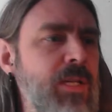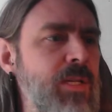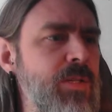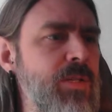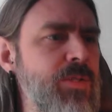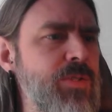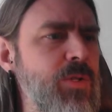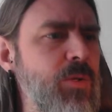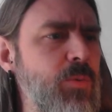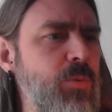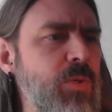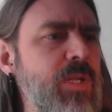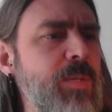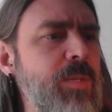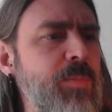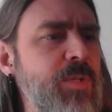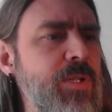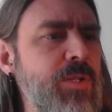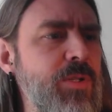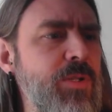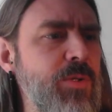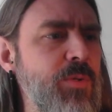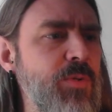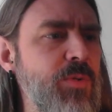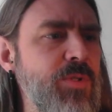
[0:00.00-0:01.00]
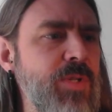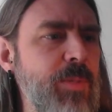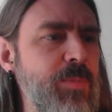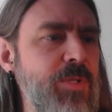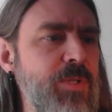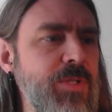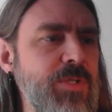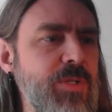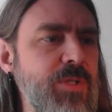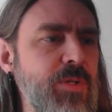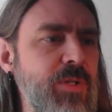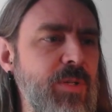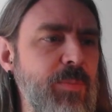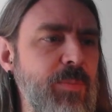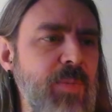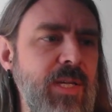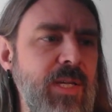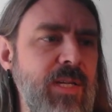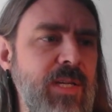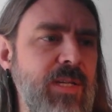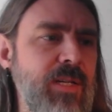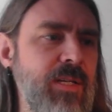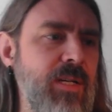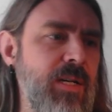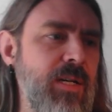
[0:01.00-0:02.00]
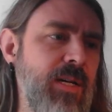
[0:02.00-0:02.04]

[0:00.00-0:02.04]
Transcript: so what I'm going to do is I'm just going to make